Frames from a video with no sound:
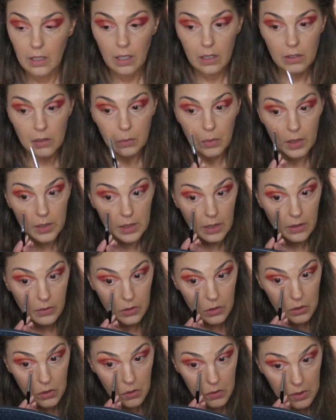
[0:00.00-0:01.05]
just want to see if
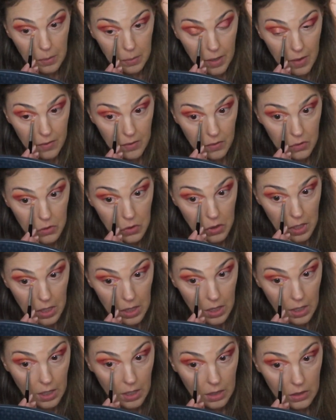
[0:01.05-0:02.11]
it shows up. I haven't even tried
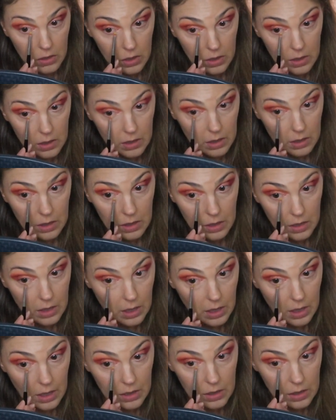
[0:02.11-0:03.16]
it yet. Just
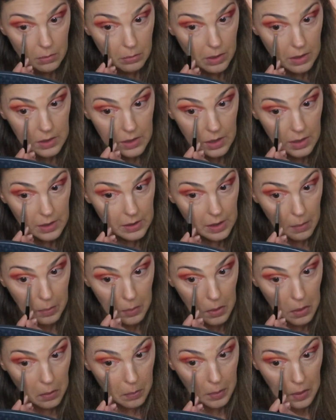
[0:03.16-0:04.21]
to mix things up
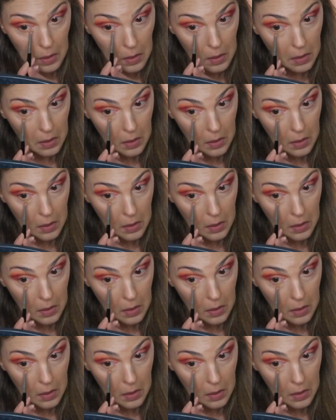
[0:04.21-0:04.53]
a little bit.